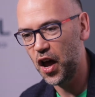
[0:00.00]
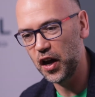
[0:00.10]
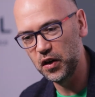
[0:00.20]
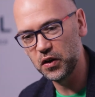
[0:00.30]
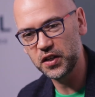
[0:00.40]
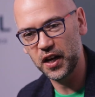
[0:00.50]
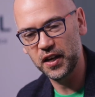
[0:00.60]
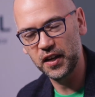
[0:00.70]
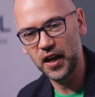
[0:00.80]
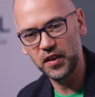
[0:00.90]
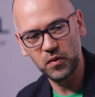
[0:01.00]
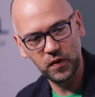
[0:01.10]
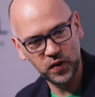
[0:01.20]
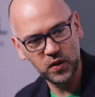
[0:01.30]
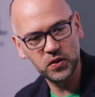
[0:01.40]
I looked at the
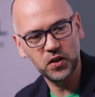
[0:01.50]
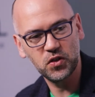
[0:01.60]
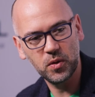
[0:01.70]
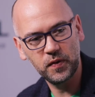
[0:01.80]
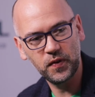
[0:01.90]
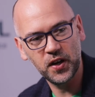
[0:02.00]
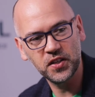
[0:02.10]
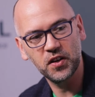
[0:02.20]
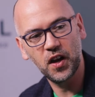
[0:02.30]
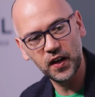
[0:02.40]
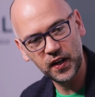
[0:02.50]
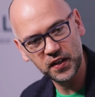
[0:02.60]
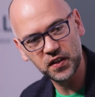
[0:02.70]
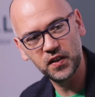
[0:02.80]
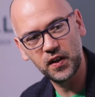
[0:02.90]
reviews on TripAdvisor, I
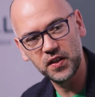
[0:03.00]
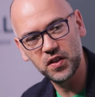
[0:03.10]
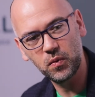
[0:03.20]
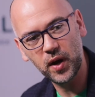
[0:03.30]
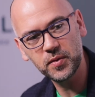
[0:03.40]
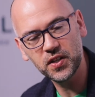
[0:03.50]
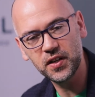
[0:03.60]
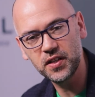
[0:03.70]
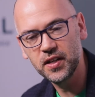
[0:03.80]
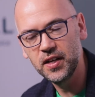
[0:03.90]
clicked on the link to the website,